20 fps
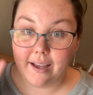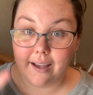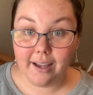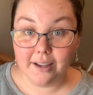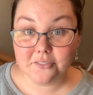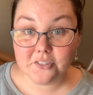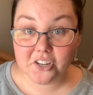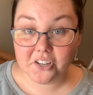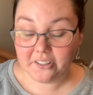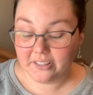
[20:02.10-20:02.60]

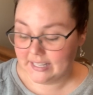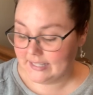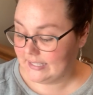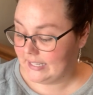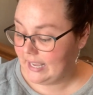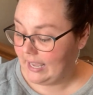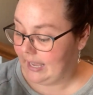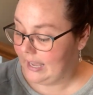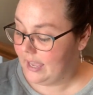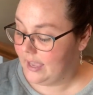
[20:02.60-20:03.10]
After
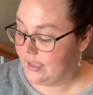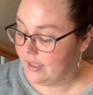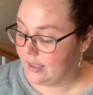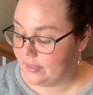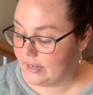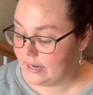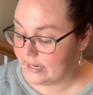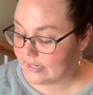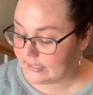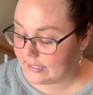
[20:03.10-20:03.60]
cleansing,
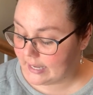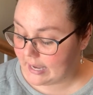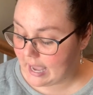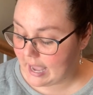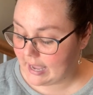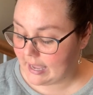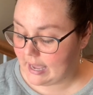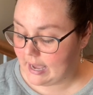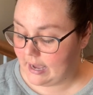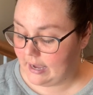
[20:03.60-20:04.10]
the next thing
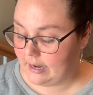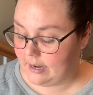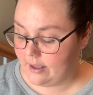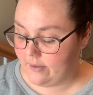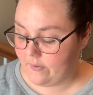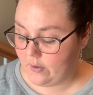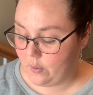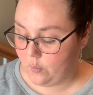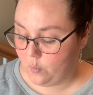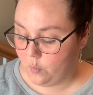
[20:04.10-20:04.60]
I kind
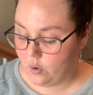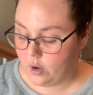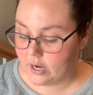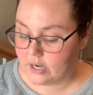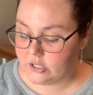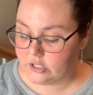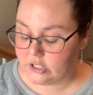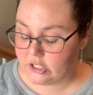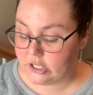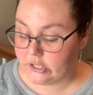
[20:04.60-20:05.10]
of want
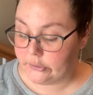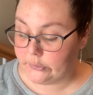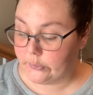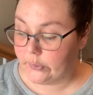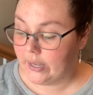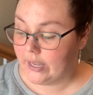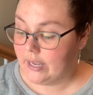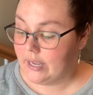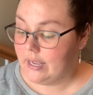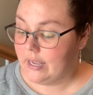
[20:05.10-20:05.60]
to do